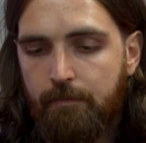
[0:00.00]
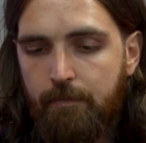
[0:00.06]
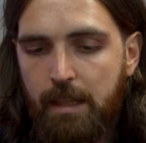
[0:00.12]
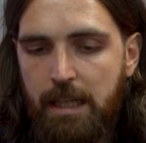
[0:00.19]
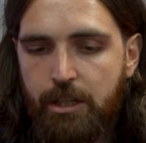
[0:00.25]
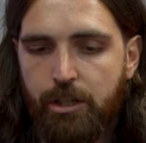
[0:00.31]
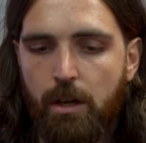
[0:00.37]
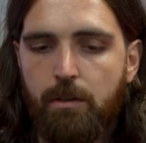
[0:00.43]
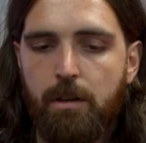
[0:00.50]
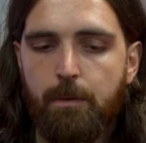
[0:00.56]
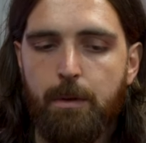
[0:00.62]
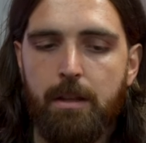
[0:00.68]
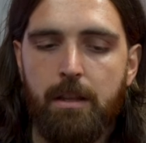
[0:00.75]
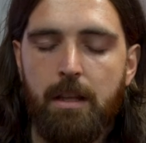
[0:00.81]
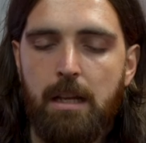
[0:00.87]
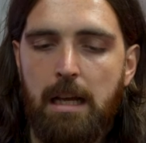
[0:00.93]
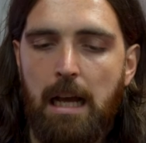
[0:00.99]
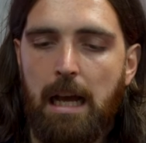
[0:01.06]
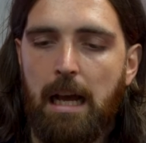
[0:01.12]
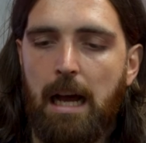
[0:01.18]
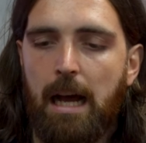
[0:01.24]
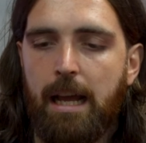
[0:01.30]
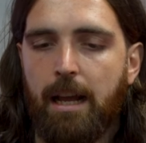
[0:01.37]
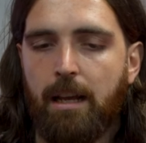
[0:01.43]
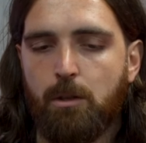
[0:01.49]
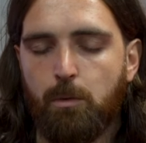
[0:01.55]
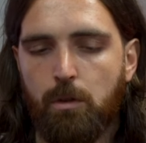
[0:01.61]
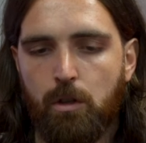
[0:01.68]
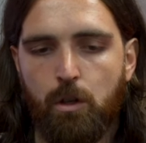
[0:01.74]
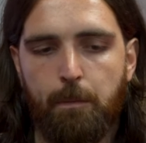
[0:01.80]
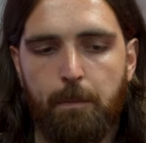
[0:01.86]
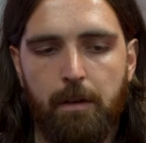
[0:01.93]
he showed it with Ajax, won
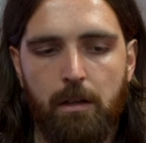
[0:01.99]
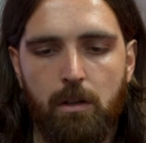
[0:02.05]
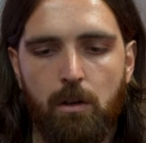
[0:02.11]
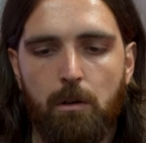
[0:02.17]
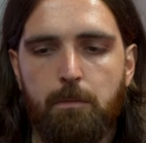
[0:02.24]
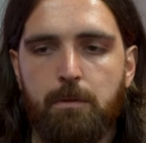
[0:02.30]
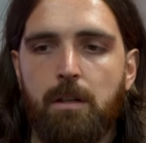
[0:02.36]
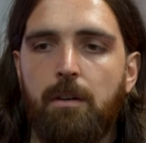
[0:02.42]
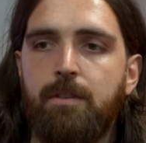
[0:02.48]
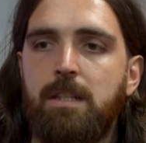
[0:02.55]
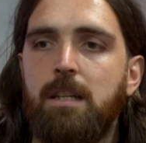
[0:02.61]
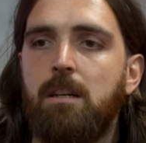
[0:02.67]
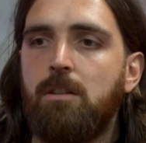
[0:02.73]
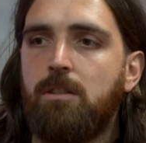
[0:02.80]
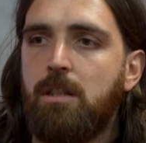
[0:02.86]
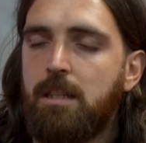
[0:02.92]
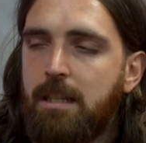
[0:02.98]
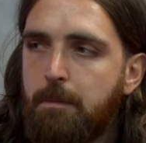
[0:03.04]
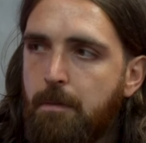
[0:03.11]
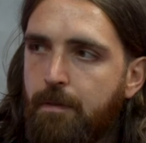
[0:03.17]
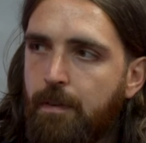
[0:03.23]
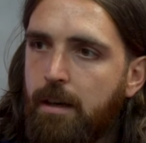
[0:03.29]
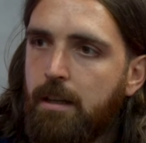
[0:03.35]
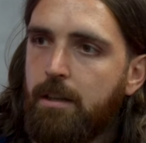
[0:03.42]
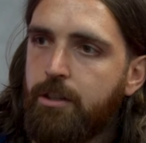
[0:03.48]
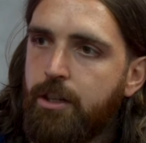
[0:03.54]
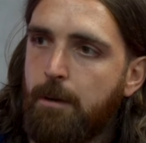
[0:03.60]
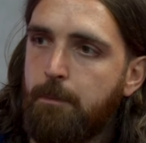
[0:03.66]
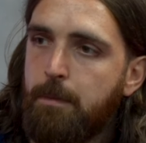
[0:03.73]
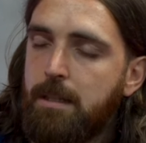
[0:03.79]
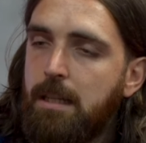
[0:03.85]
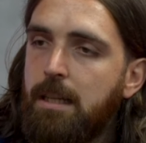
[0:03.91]
a couple of cups, obviously got to the semi-final of the
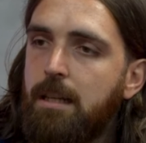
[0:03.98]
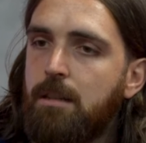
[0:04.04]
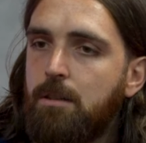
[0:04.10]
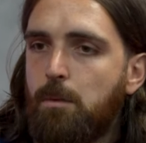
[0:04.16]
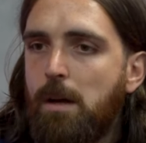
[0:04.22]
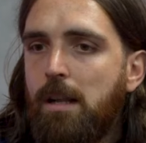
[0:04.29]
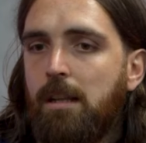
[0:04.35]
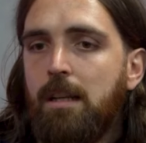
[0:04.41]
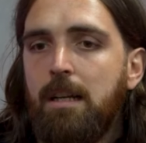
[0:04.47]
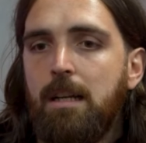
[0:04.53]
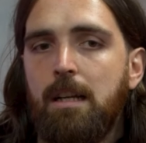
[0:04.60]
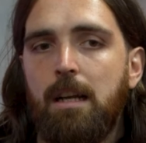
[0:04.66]
Champions League as well,